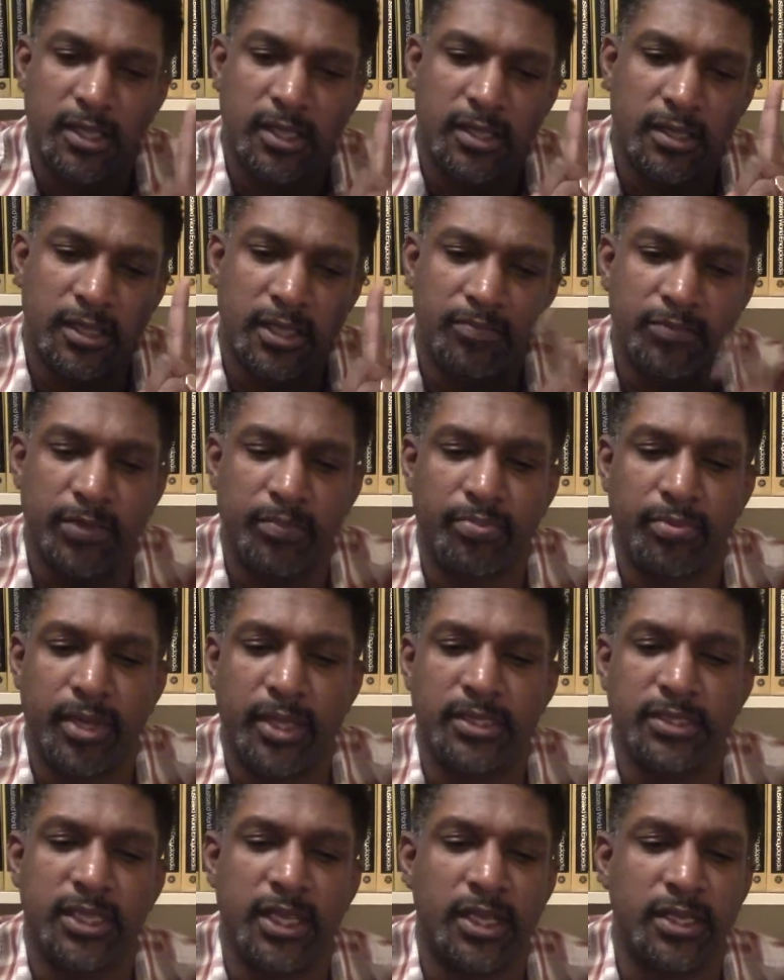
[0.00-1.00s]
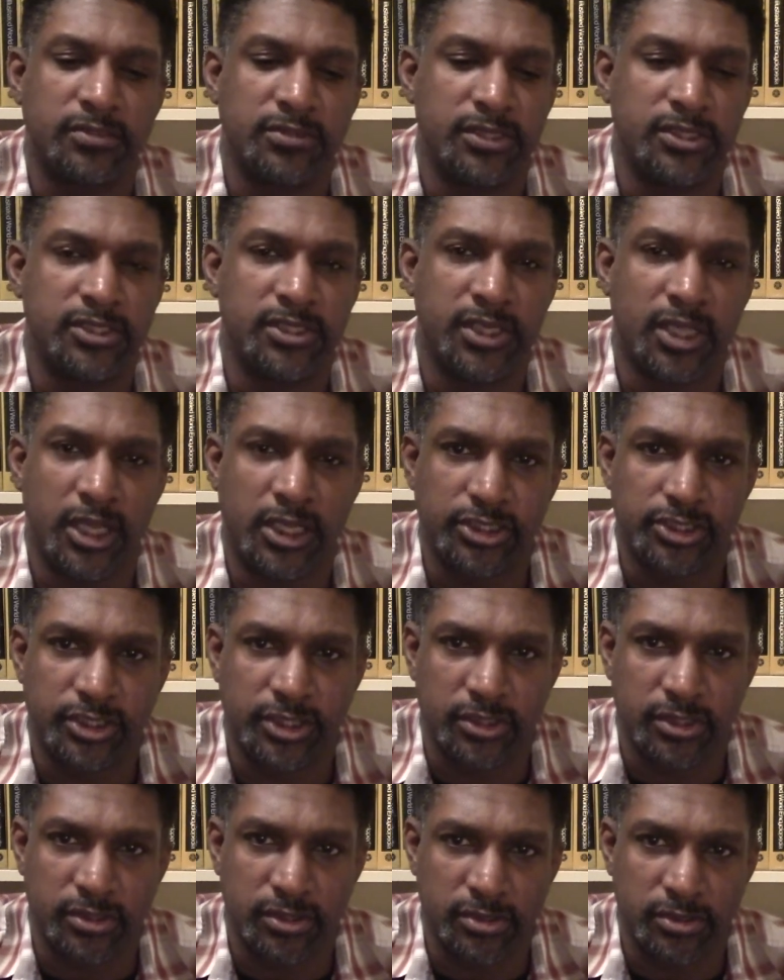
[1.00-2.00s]
Let me break down this
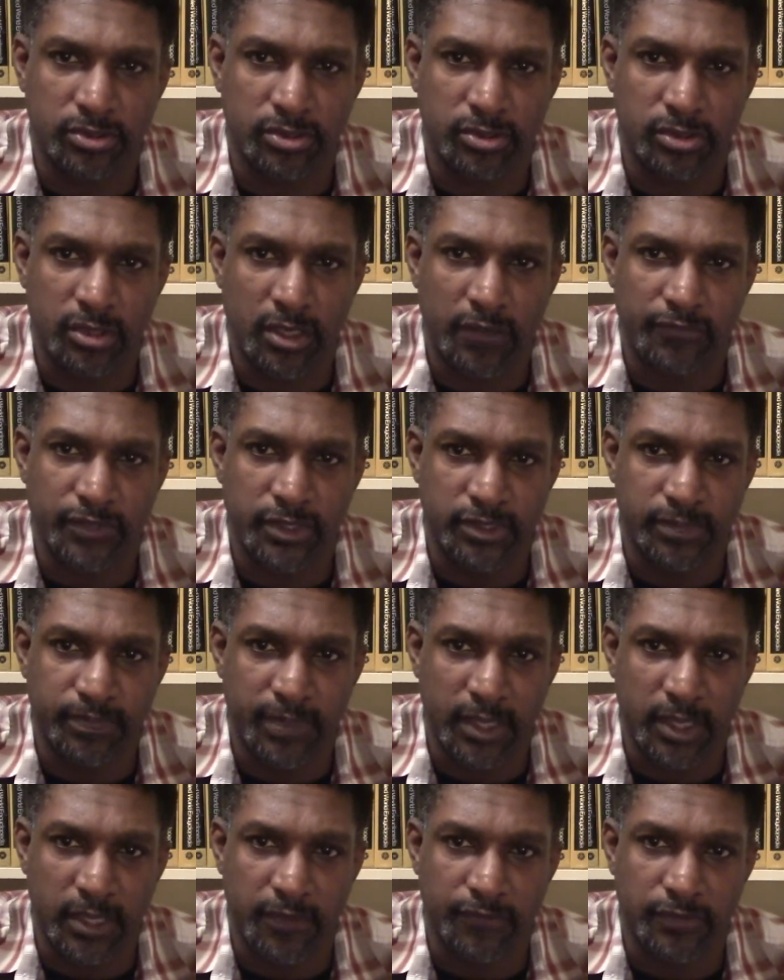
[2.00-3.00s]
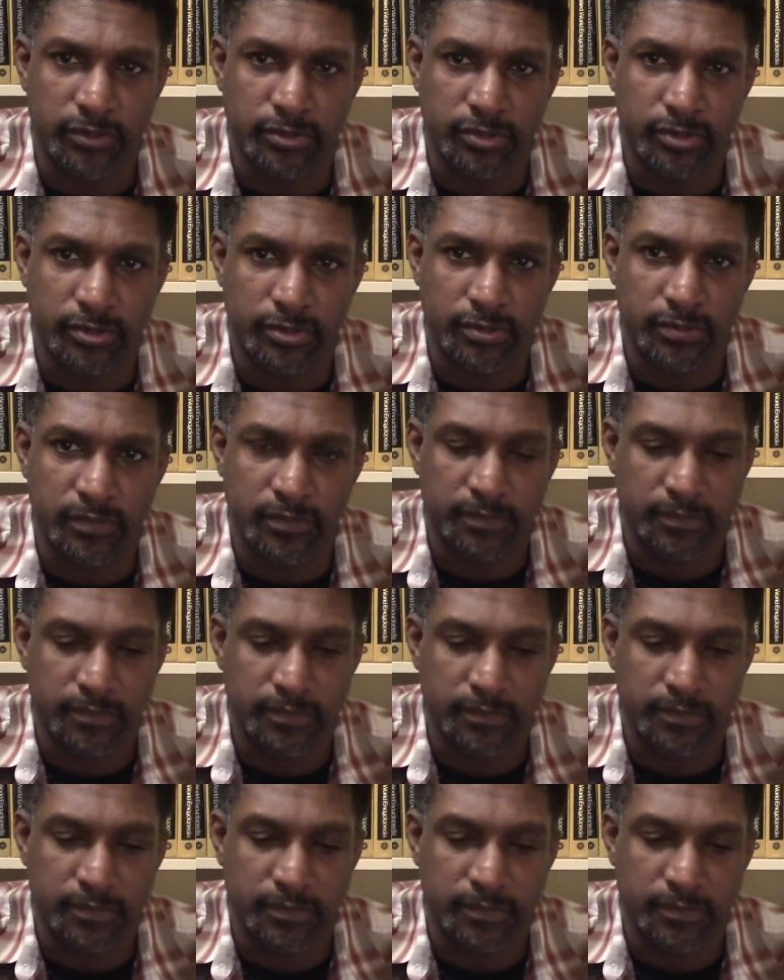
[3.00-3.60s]
logic of this behavior to you.